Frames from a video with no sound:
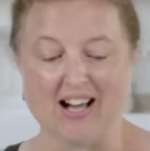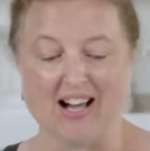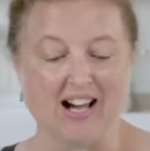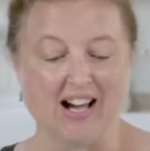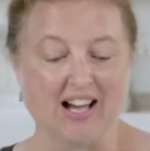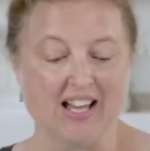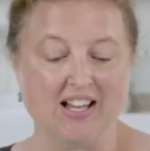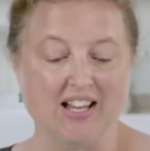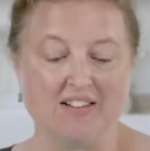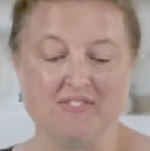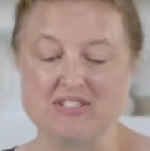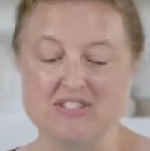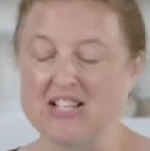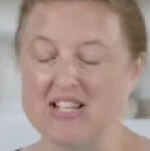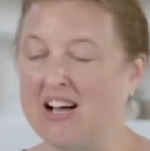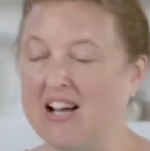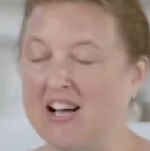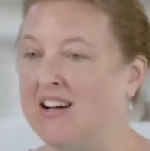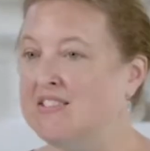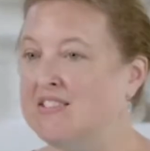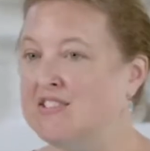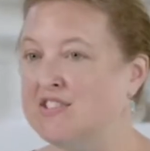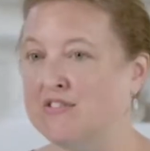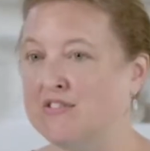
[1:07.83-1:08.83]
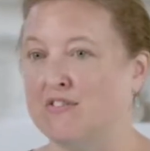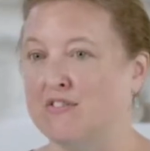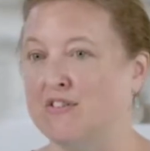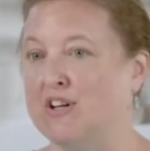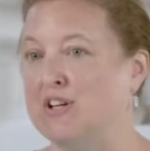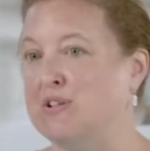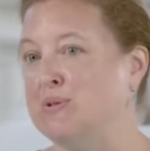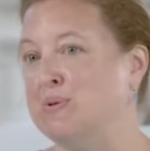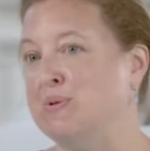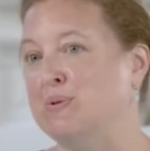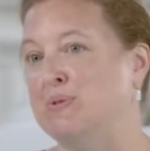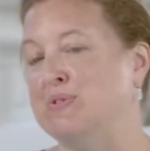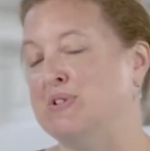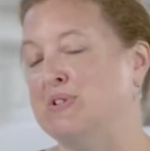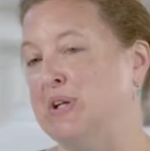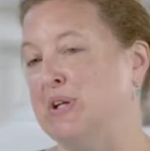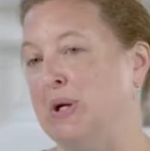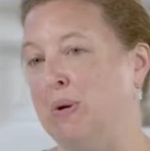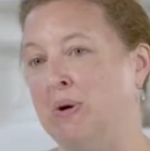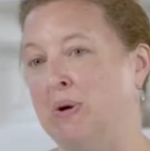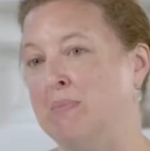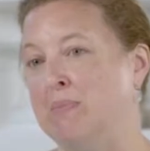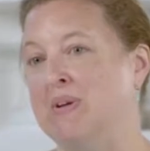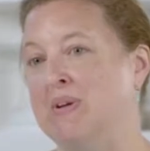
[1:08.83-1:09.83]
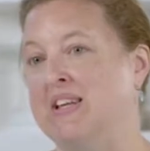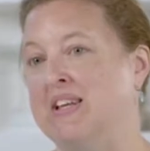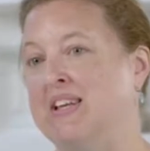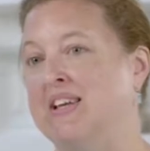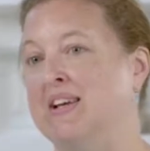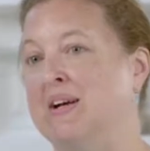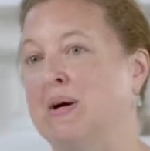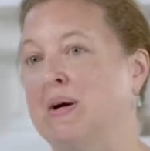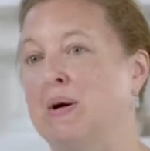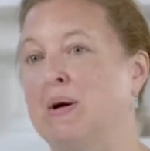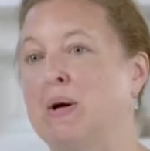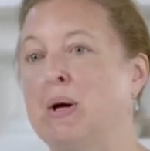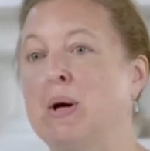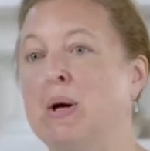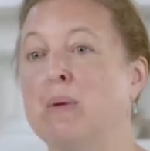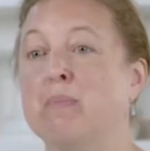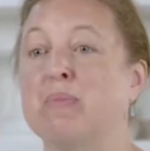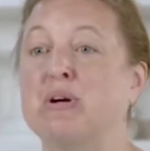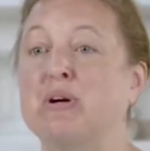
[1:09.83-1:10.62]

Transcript: I have tons of great tools and equipment here,